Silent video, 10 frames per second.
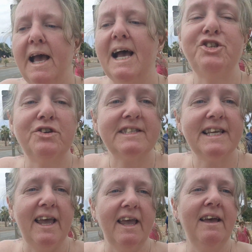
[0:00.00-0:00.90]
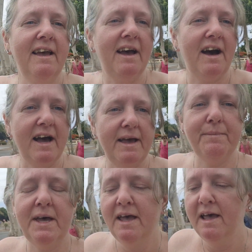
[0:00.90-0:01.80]
as you can see,
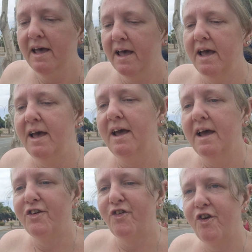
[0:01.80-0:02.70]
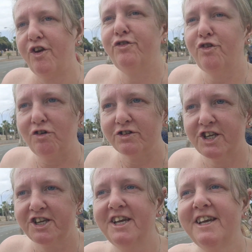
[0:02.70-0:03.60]
I'm not
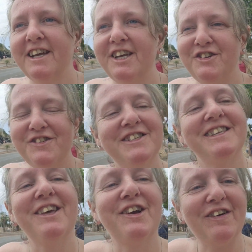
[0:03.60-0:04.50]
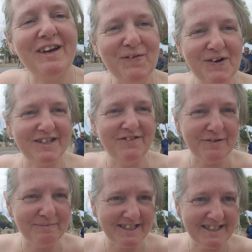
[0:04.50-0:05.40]
using the correct wording
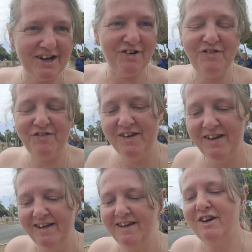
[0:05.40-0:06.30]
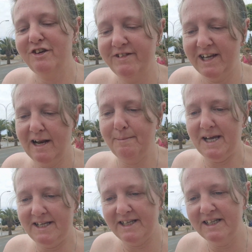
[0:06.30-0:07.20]
for myself on a regular
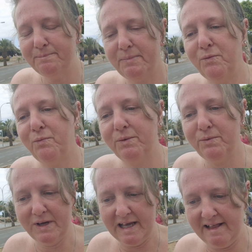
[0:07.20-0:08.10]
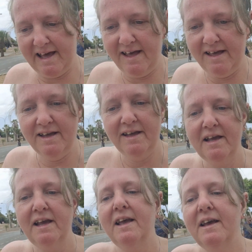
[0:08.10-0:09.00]
basis, but we will get there.
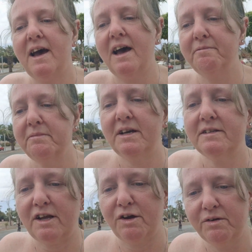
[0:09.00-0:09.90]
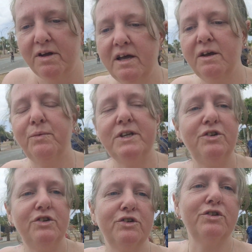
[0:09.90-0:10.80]
Um, so when
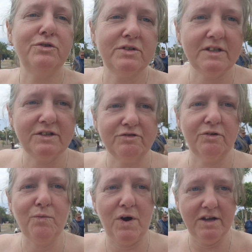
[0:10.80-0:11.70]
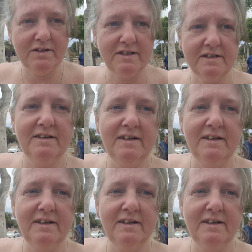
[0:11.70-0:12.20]
you, you're using those wrong words,